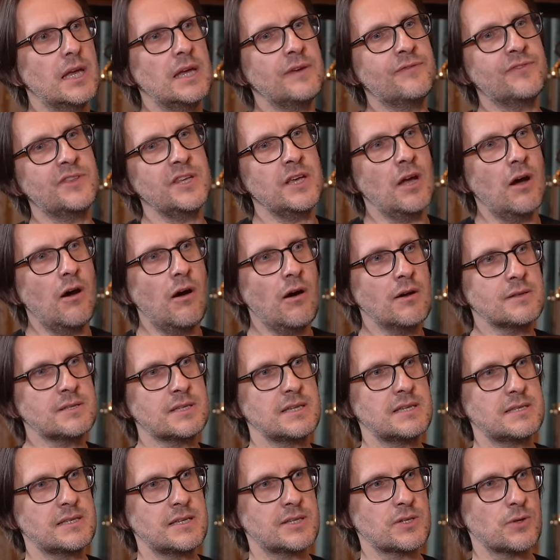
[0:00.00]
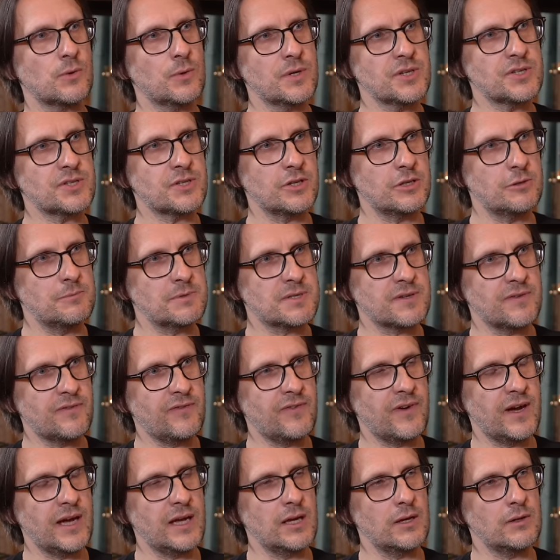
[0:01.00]
if the artist is always doomed to
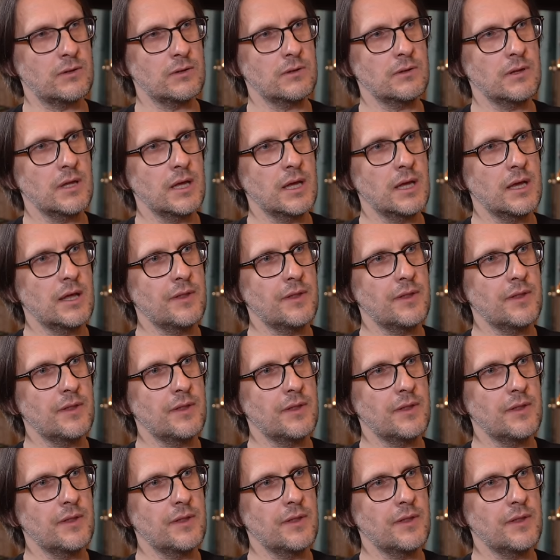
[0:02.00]
fail,